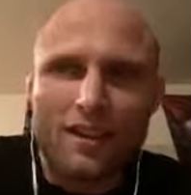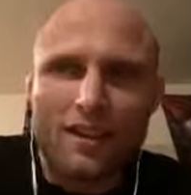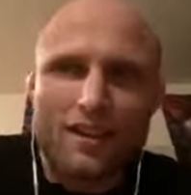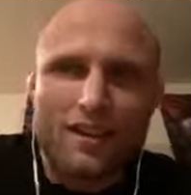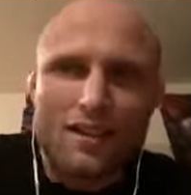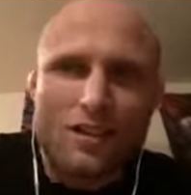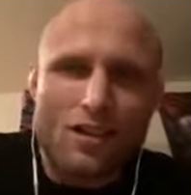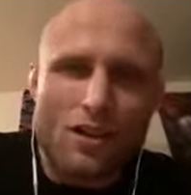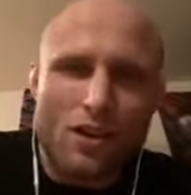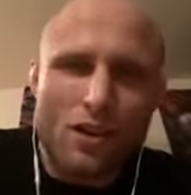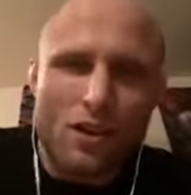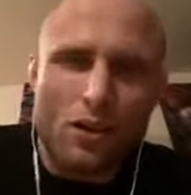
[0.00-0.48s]

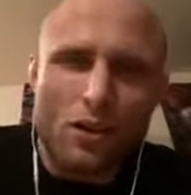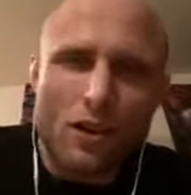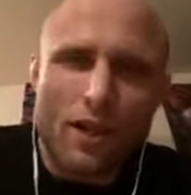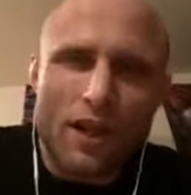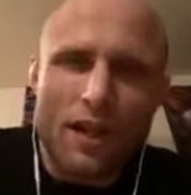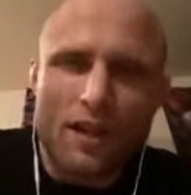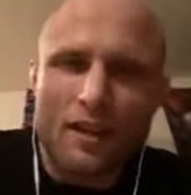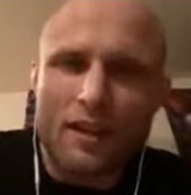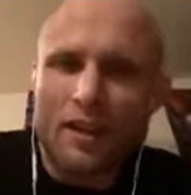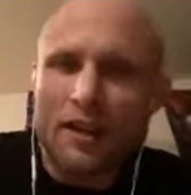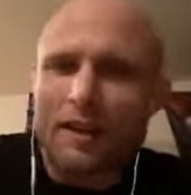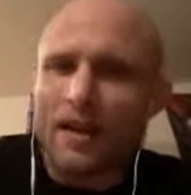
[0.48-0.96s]
So I
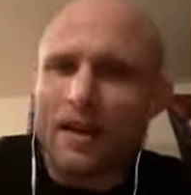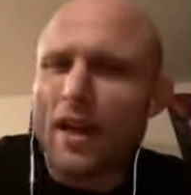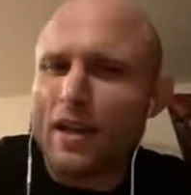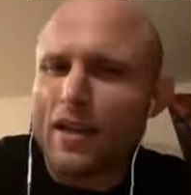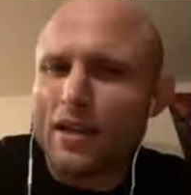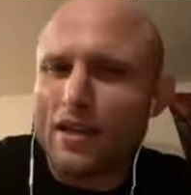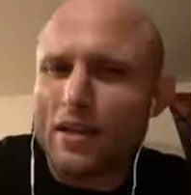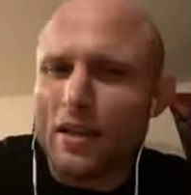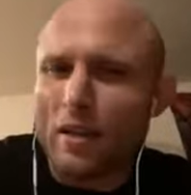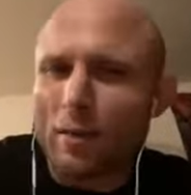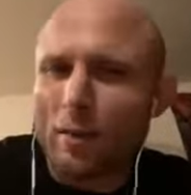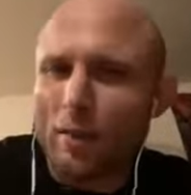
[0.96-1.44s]
think
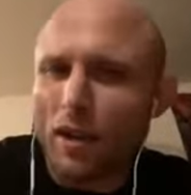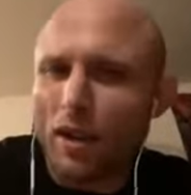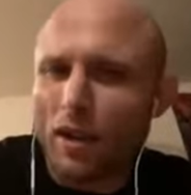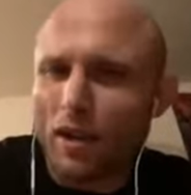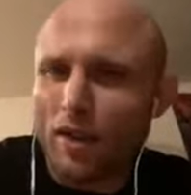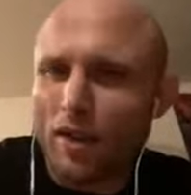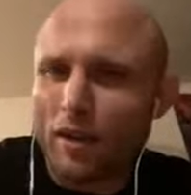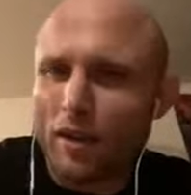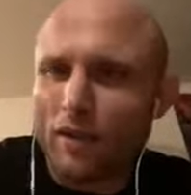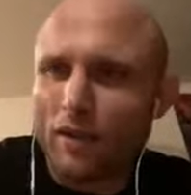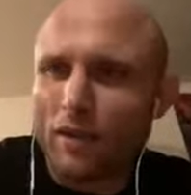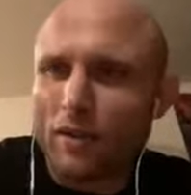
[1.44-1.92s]
that's the
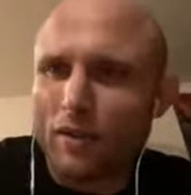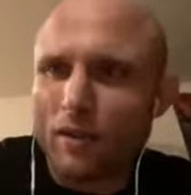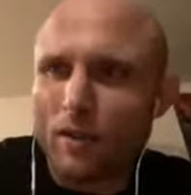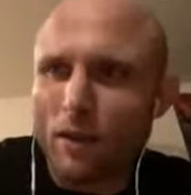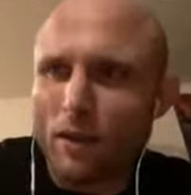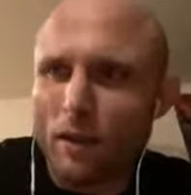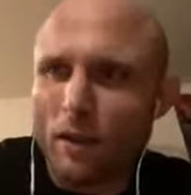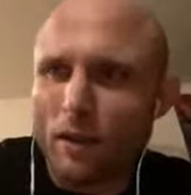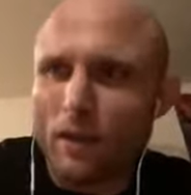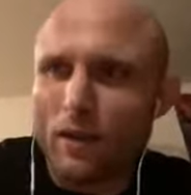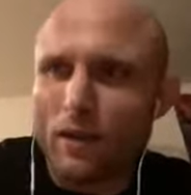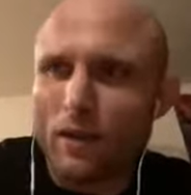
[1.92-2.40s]
part
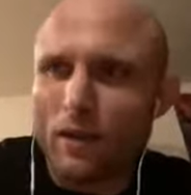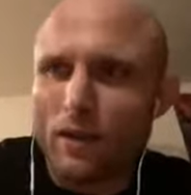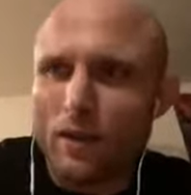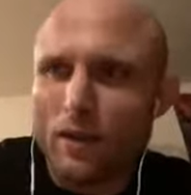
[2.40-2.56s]
of